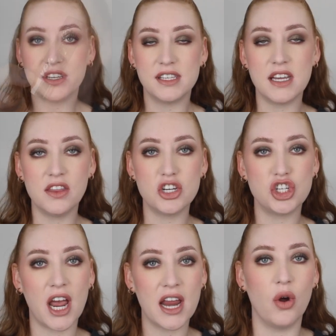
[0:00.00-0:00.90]
This is in the
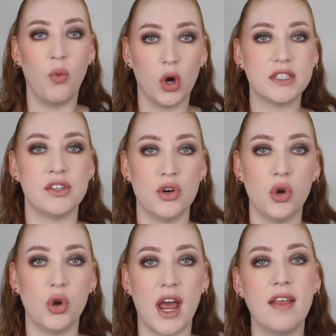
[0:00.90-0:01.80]
shade What's
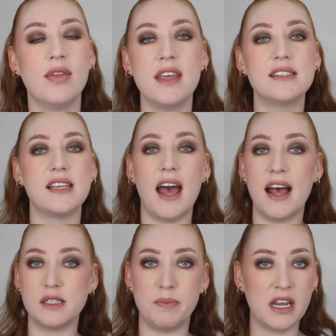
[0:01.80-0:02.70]
Nude, and this
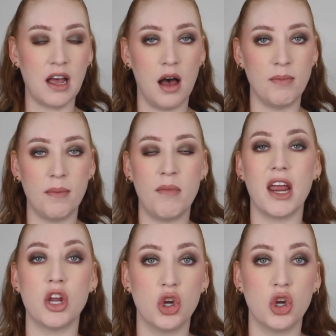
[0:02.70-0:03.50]
has become my